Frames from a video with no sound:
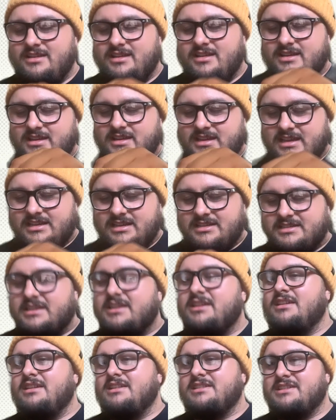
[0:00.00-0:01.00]

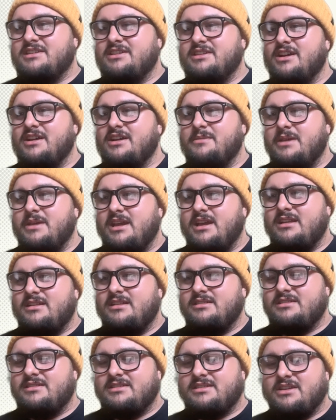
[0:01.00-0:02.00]
It's good,
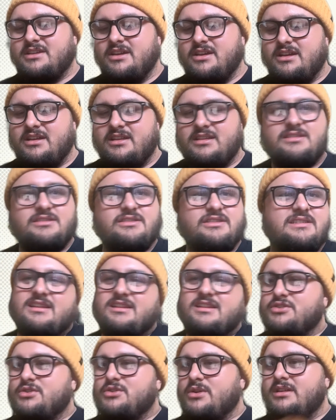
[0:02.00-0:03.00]
man. It's good. And just
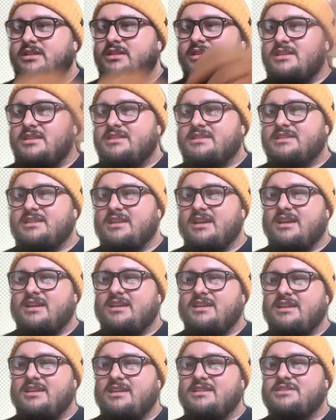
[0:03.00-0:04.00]
enjoying this
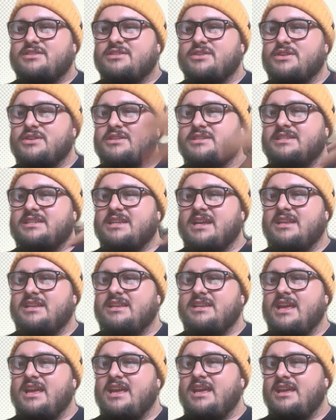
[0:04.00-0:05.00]
Easter
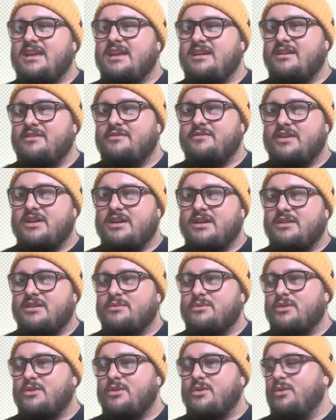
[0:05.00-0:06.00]
Sunday of
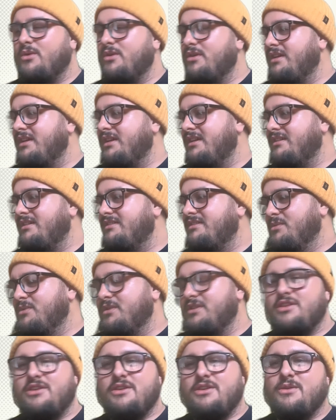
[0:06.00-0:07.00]
recording
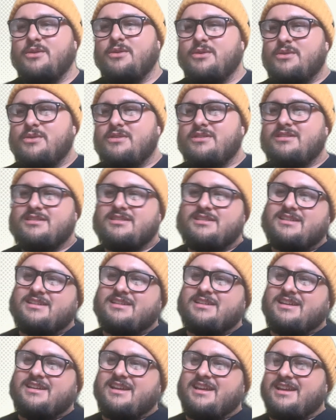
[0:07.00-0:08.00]
with you
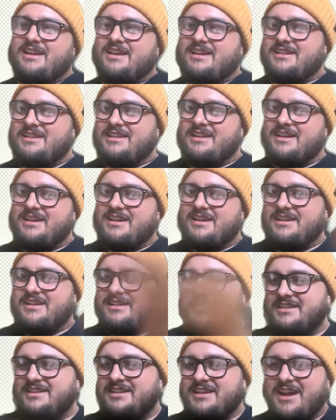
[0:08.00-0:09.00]
and
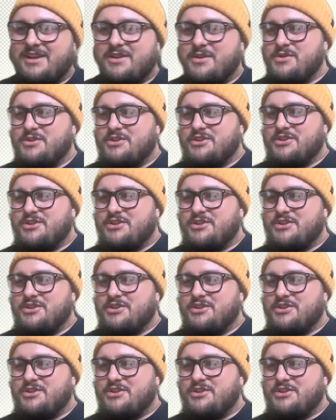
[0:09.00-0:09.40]
not going to